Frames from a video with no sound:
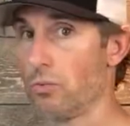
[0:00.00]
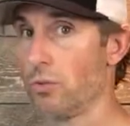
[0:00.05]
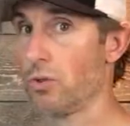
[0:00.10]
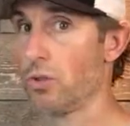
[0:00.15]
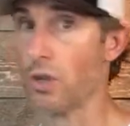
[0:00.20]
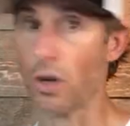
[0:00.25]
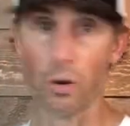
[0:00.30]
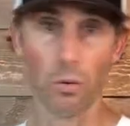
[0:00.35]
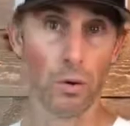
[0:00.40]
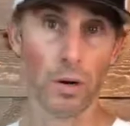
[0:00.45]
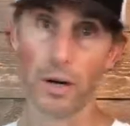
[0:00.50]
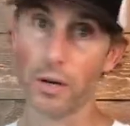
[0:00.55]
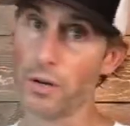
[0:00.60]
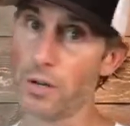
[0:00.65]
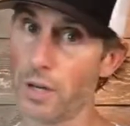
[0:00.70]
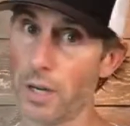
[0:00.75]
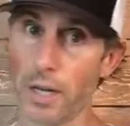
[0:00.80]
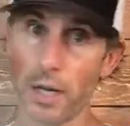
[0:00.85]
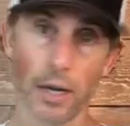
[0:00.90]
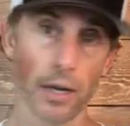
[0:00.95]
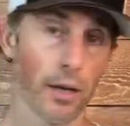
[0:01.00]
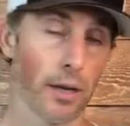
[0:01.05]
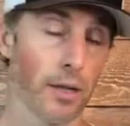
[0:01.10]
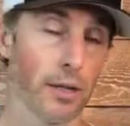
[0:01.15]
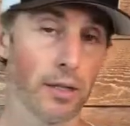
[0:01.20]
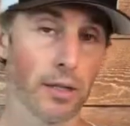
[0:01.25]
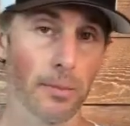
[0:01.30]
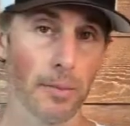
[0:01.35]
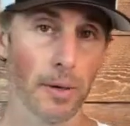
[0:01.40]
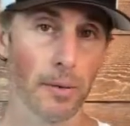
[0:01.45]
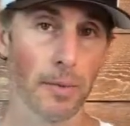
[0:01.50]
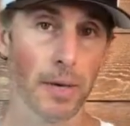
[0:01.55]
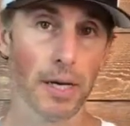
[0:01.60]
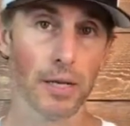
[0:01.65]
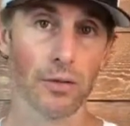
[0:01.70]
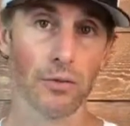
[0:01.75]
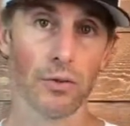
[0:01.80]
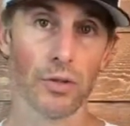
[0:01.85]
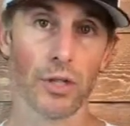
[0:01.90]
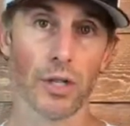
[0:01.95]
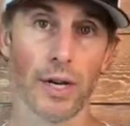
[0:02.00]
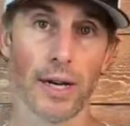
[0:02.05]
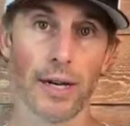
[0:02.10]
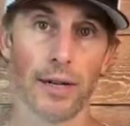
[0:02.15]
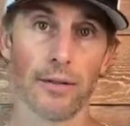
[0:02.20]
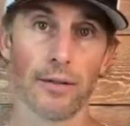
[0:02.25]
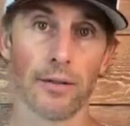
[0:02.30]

don't want to drink and somebody buys you a shot.